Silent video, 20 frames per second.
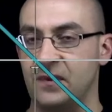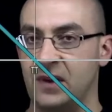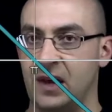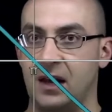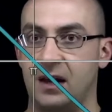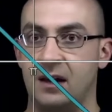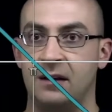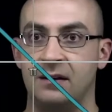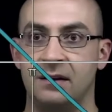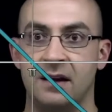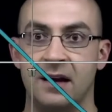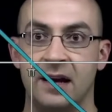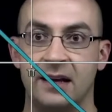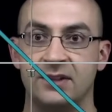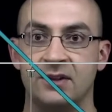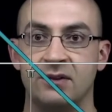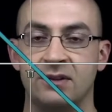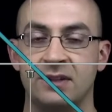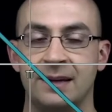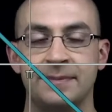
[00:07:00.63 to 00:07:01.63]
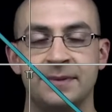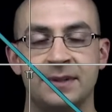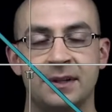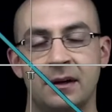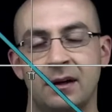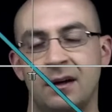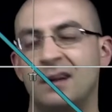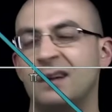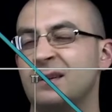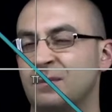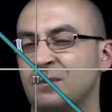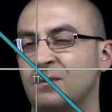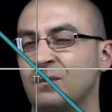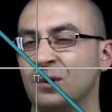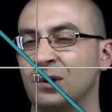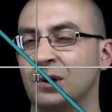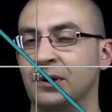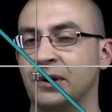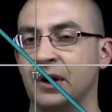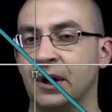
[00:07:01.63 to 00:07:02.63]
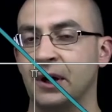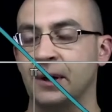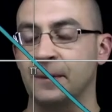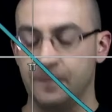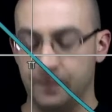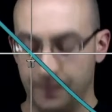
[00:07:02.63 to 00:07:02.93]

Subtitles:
and x-intercepts, we're looking good.